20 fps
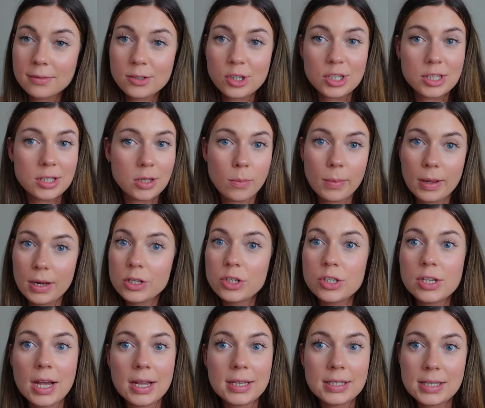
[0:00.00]
She still managed
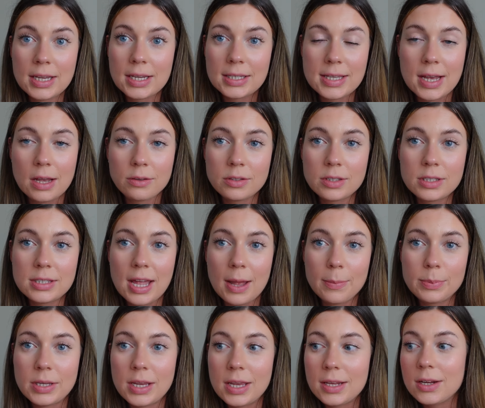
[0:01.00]
to get 6,000
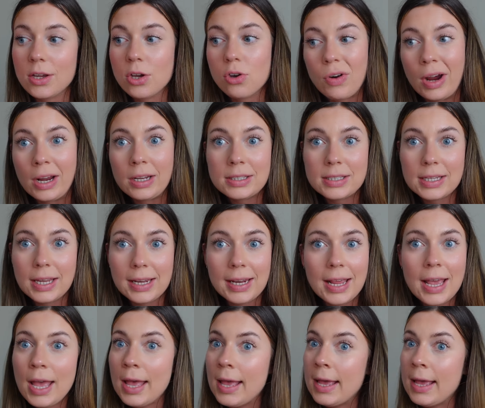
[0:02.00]
steps in, granted.